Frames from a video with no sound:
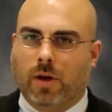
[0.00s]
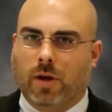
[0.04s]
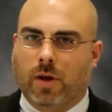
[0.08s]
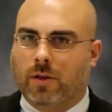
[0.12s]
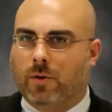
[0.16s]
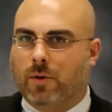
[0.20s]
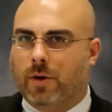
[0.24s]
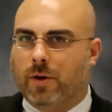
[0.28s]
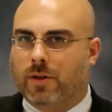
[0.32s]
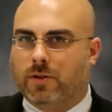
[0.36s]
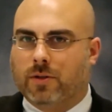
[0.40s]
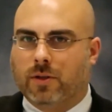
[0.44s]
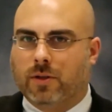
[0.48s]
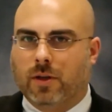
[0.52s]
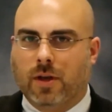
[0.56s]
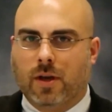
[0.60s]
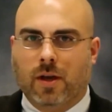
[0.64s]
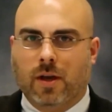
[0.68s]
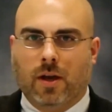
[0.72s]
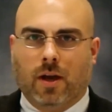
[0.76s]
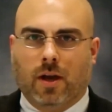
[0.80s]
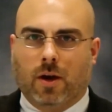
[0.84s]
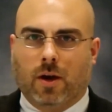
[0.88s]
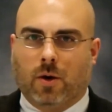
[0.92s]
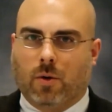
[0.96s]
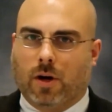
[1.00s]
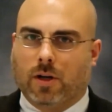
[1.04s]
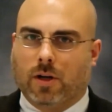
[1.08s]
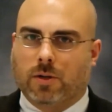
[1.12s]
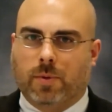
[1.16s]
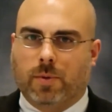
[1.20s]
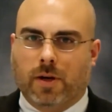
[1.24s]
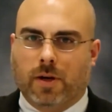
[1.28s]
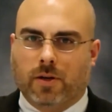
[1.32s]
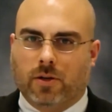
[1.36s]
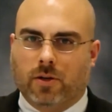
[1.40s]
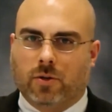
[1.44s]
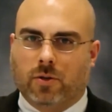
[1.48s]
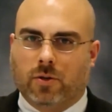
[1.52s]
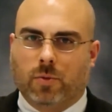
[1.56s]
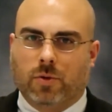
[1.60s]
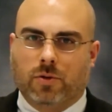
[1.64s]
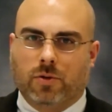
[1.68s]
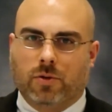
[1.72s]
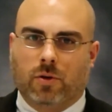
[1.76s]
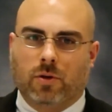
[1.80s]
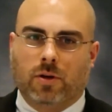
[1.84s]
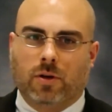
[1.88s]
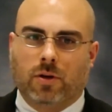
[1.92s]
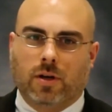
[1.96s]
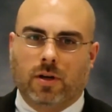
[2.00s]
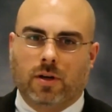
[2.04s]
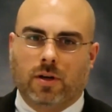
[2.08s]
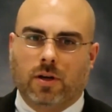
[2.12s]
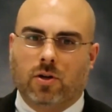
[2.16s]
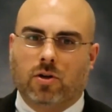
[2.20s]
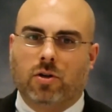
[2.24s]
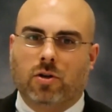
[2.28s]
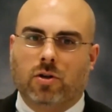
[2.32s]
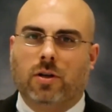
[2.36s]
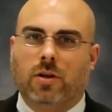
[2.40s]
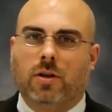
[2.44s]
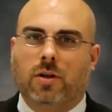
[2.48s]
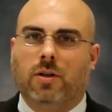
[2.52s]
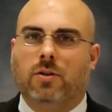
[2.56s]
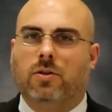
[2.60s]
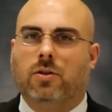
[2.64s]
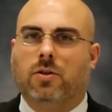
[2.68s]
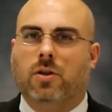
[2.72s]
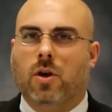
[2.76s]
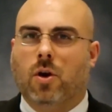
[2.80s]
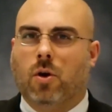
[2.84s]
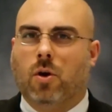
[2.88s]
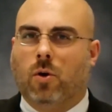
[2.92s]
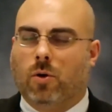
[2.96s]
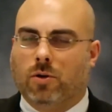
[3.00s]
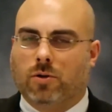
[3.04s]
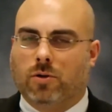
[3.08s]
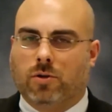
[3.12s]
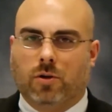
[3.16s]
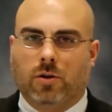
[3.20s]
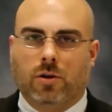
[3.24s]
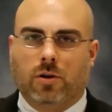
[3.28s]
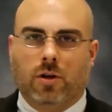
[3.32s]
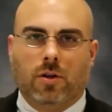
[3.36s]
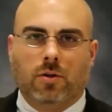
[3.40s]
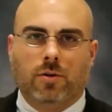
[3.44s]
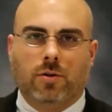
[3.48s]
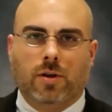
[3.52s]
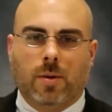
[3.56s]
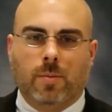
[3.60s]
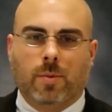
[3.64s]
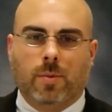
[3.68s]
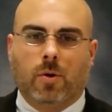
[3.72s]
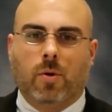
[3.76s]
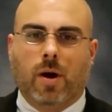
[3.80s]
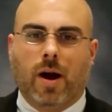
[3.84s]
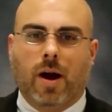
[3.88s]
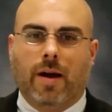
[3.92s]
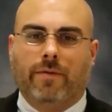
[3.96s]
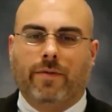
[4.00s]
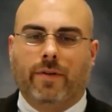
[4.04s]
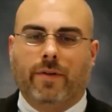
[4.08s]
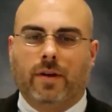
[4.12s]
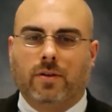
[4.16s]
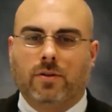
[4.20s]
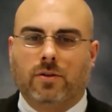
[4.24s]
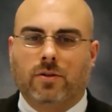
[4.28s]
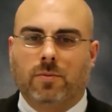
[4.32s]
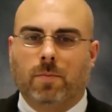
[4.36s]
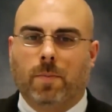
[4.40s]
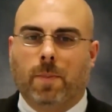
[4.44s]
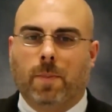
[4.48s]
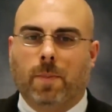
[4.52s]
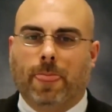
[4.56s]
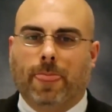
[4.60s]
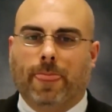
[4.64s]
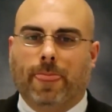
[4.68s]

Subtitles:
whether it's across patients with certain conditions or certain other demographics.